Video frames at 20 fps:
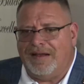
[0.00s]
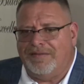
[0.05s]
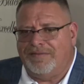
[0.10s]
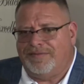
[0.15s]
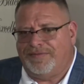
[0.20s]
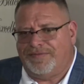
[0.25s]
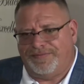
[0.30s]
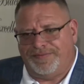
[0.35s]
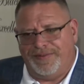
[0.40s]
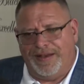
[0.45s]

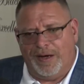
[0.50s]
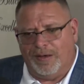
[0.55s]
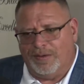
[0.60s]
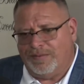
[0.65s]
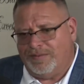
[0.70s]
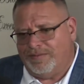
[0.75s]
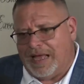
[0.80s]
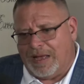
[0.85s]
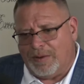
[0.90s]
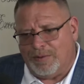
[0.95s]
of you
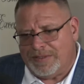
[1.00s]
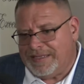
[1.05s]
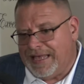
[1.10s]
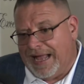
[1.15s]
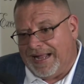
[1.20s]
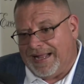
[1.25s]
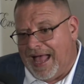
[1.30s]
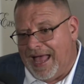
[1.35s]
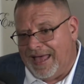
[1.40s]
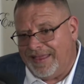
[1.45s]
know I was
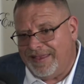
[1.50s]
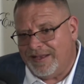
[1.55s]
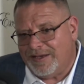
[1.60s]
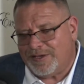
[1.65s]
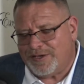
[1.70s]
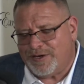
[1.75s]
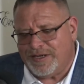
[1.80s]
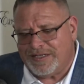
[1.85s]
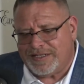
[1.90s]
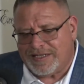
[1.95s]
that guy, the
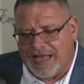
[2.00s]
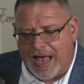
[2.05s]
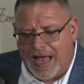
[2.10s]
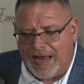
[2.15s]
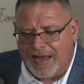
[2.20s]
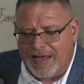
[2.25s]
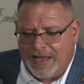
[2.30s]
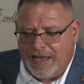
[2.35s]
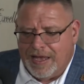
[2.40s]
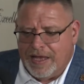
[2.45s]
insurance
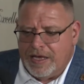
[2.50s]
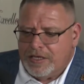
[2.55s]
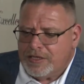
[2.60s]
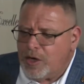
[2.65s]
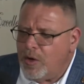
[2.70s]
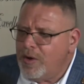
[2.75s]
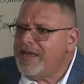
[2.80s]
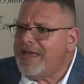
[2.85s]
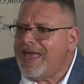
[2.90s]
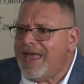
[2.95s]
guy
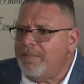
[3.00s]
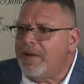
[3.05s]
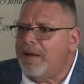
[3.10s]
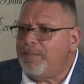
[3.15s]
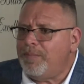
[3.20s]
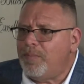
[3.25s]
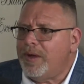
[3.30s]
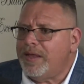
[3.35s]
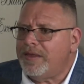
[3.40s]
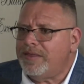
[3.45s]
so he came
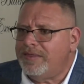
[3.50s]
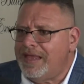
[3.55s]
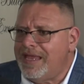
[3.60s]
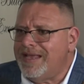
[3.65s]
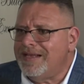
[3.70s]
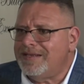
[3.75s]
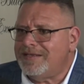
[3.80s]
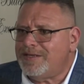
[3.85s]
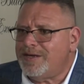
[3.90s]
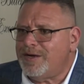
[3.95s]
up with the
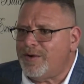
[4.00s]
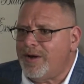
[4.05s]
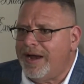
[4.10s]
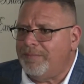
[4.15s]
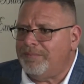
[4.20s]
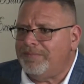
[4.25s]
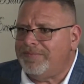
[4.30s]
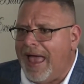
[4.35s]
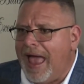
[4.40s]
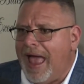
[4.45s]

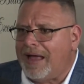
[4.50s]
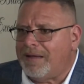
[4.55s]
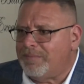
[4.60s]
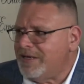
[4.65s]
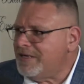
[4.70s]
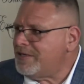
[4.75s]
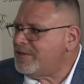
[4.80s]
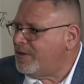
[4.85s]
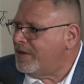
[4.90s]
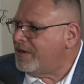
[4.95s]
Instagram tag
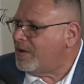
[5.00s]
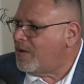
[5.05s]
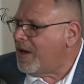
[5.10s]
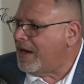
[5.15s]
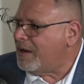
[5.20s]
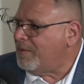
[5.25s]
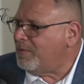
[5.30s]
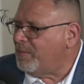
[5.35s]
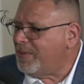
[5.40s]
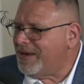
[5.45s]
Mr.
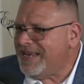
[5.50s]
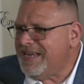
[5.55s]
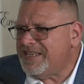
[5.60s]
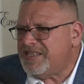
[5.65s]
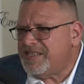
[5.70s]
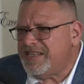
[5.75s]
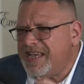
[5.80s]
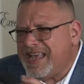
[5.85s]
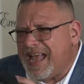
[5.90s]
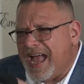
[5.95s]
Incredible, but he,
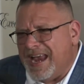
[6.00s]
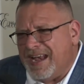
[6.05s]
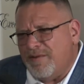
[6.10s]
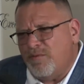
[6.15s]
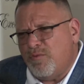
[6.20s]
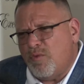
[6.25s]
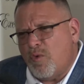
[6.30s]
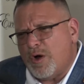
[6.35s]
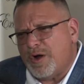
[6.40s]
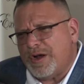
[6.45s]
he kind
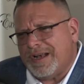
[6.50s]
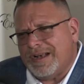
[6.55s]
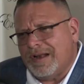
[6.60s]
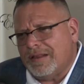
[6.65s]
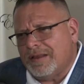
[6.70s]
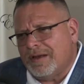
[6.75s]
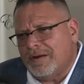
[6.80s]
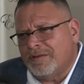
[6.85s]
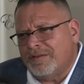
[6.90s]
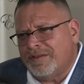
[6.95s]
of worded it a
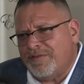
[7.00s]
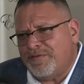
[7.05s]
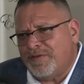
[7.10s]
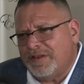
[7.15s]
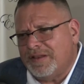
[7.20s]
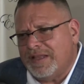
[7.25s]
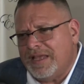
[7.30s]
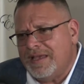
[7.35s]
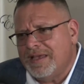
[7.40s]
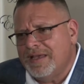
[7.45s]
little
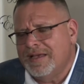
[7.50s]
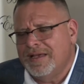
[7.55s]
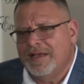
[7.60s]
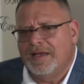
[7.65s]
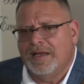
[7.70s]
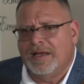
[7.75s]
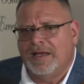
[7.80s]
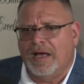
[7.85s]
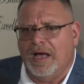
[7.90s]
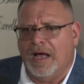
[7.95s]
differently
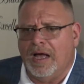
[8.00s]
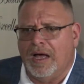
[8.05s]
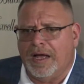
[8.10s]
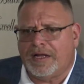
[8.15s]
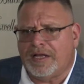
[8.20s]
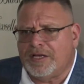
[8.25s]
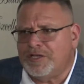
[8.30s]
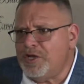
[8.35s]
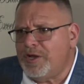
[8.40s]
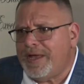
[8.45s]

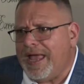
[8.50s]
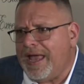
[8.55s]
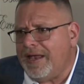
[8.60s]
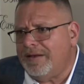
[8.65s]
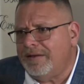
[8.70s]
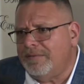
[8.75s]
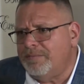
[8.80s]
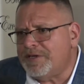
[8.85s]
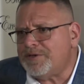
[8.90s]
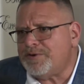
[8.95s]
because uh, you
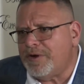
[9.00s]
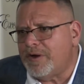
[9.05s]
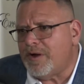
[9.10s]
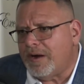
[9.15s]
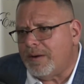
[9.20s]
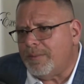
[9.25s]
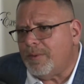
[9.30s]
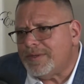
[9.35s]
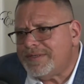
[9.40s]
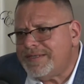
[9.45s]
can't, Mr.
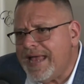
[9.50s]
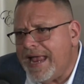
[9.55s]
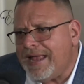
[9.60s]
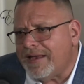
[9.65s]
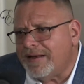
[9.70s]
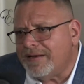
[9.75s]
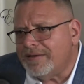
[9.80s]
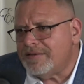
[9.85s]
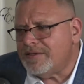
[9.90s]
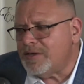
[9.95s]
Incredible was
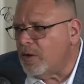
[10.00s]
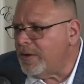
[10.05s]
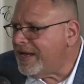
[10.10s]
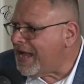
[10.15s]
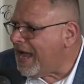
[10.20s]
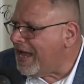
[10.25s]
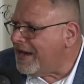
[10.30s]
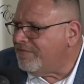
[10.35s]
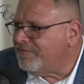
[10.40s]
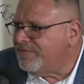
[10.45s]
taken. So right.
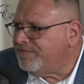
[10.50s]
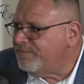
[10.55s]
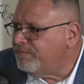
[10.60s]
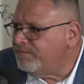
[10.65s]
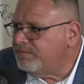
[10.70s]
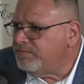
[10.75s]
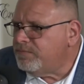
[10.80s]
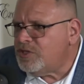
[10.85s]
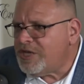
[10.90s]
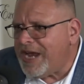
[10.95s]
he kind of
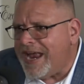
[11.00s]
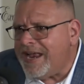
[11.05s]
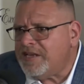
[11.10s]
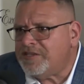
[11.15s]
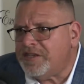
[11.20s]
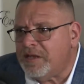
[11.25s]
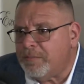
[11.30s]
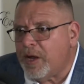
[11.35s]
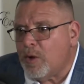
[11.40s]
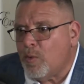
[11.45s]

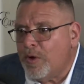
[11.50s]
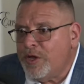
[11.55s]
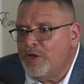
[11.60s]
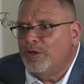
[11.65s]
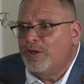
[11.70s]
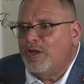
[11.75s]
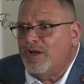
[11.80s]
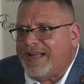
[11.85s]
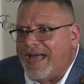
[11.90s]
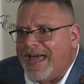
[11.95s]
changed it. But when
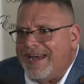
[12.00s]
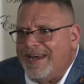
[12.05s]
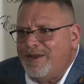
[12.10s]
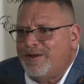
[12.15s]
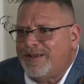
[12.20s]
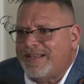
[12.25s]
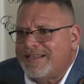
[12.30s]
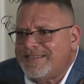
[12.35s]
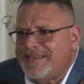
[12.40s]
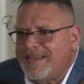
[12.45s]
you look at it,
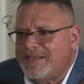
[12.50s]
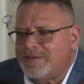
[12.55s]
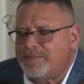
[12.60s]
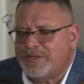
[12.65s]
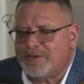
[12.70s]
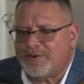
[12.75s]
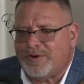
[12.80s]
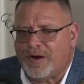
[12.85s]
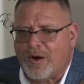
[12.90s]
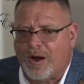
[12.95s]
you can see it's
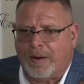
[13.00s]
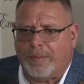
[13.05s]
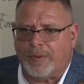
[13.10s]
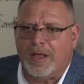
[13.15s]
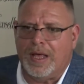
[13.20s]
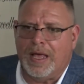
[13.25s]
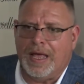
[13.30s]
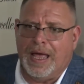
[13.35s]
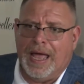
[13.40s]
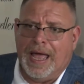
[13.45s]
Mr. Incredible.
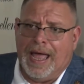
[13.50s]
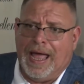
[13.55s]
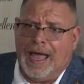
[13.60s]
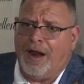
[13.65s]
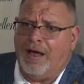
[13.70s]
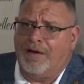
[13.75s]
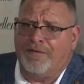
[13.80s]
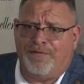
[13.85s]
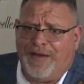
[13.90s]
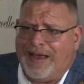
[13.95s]
And
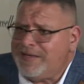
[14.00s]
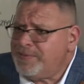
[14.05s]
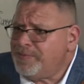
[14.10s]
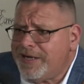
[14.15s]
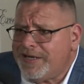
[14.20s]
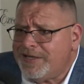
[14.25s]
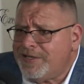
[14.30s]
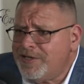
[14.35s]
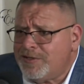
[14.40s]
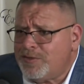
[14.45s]
on
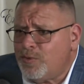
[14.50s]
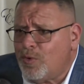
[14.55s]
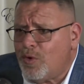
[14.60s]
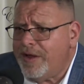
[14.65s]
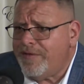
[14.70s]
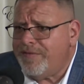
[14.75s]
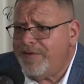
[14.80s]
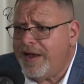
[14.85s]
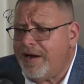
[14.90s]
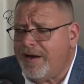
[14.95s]
Facebook, it's just
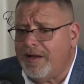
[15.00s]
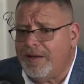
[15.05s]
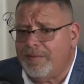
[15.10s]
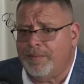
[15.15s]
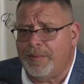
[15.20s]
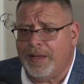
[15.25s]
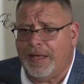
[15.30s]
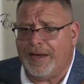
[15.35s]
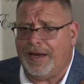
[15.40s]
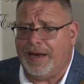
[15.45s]
Roy Viera.
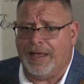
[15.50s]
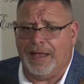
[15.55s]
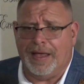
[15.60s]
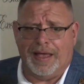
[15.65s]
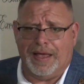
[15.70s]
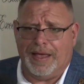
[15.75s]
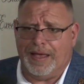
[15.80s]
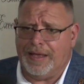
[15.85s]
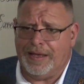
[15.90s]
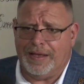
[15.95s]
But,
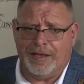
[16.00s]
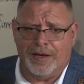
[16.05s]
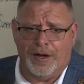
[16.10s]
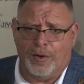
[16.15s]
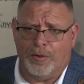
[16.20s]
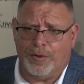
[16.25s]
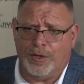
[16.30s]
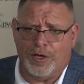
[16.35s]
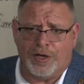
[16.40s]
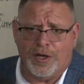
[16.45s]
uh, you
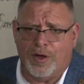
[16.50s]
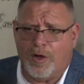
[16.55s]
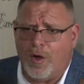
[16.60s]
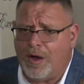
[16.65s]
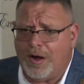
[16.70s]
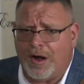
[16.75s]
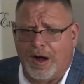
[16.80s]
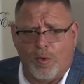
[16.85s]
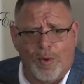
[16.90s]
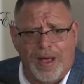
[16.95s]
know, you can go
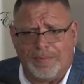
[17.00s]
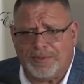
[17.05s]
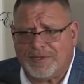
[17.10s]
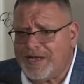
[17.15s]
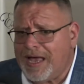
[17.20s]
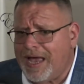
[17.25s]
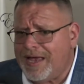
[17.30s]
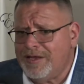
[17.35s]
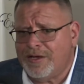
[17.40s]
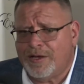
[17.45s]
on our
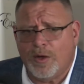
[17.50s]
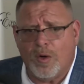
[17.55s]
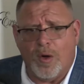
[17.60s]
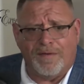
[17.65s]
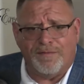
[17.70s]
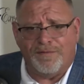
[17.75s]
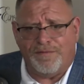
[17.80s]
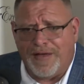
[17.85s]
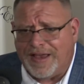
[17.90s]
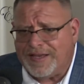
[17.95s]
website, you can go
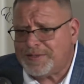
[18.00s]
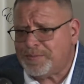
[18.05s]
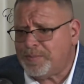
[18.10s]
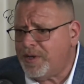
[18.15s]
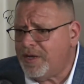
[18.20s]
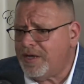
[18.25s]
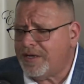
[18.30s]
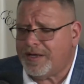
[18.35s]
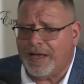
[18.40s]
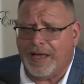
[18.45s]
on
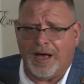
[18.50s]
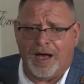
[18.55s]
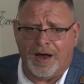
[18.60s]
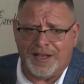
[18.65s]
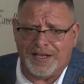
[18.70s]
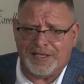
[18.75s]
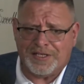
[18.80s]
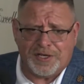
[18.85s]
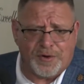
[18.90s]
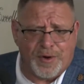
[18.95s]
Facebook, on
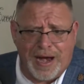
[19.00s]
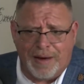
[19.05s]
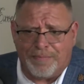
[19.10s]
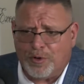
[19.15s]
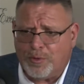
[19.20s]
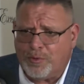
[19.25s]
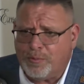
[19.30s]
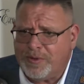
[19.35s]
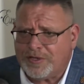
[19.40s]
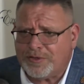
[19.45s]
Instagram
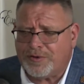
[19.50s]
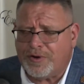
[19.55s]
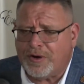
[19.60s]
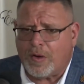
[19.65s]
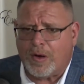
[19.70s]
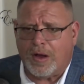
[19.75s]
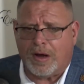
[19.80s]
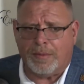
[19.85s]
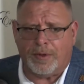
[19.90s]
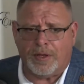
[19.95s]
through Mr.
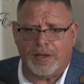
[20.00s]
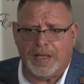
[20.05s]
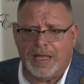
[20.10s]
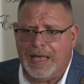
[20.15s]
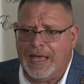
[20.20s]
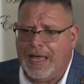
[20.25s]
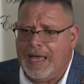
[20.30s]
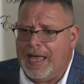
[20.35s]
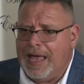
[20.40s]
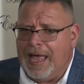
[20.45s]
Incredible.
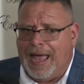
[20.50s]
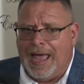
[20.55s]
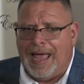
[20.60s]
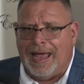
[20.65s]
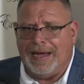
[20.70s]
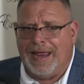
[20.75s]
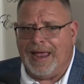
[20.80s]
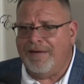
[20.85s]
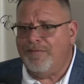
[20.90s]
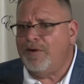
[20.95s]

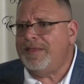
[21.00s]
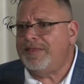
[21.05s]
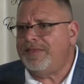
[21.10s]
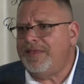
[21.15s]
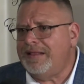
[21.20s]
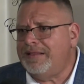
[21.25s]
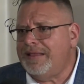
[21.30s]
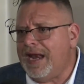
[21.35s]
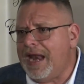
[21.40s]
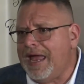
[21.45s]
And
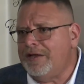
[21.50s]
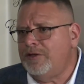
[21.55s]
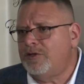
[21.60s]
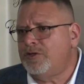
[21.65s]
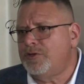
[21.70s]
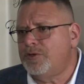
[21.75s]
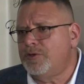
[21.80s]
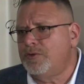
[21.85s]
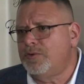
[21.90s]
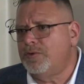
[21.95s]
everything that I
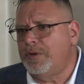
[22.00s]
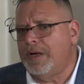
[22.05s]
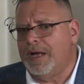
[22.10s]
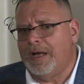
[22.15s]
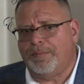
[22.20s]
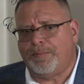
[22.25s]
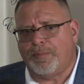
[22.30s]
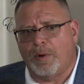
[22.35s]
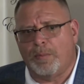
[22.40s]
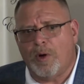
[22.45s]
do
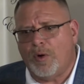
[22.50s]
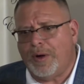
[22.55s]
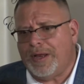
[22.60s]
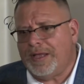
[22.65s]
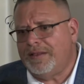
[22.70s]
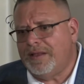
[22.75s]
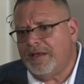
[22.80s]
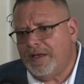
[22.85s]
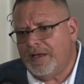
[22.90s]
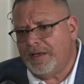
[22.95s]
uh,
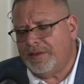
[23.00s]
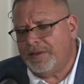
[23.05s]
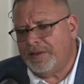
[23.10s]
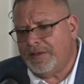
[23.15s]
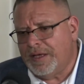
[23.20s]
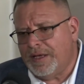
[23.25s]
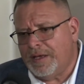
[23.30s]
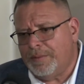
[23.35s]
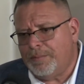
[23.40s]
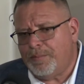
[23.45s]
promoting the,
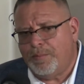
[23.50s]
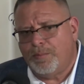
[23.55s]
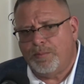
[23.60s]
the